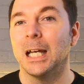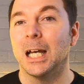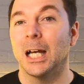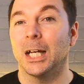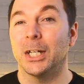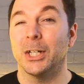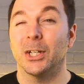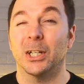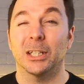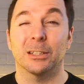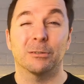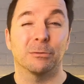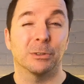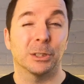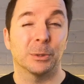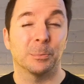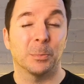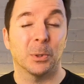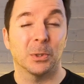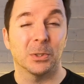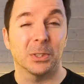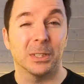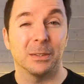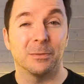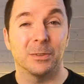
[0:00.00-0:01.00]
a nice
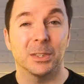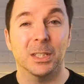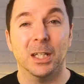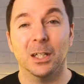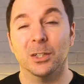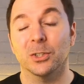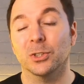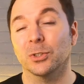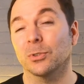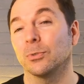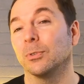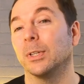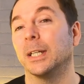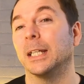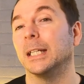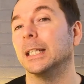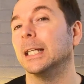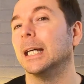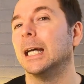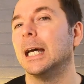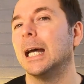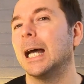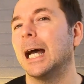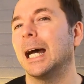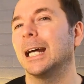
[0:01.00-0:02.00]
responsive touchscreen,
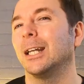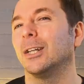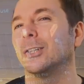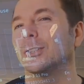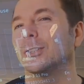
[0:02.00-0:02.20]
and